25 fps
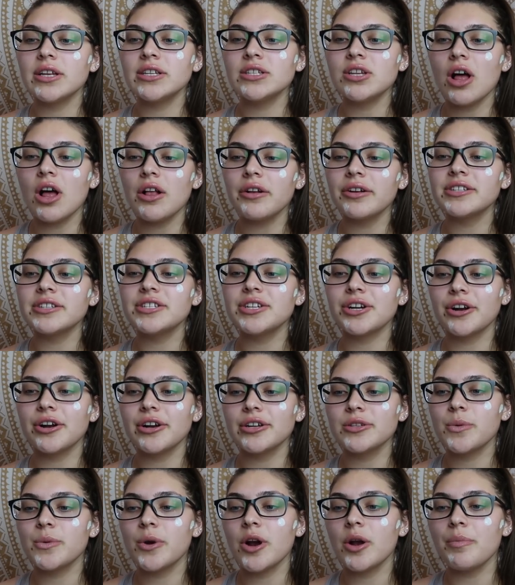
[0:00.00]
intolerance
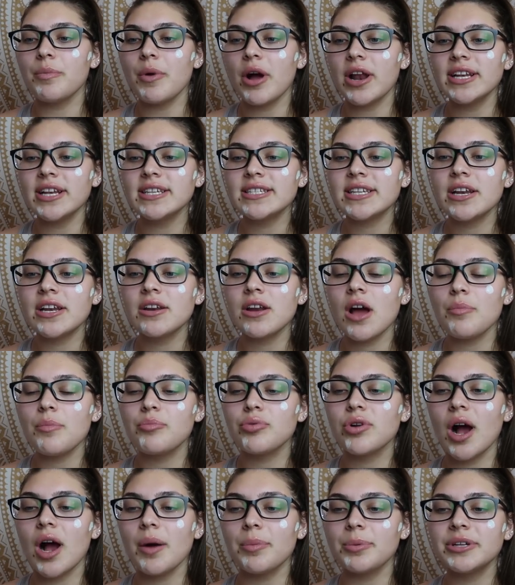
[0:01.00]
occurs when our bodies
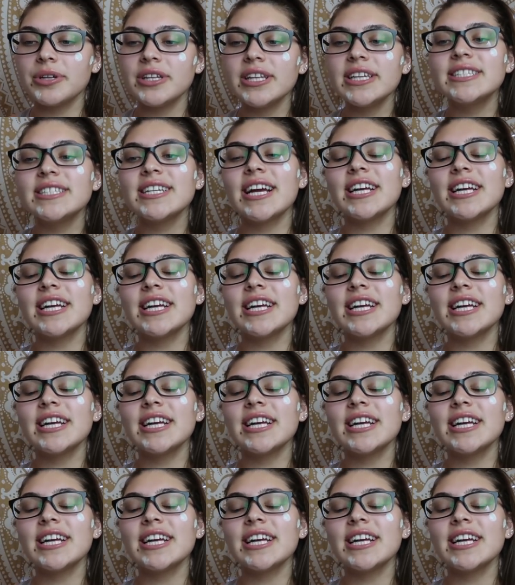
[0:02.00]
cannot properly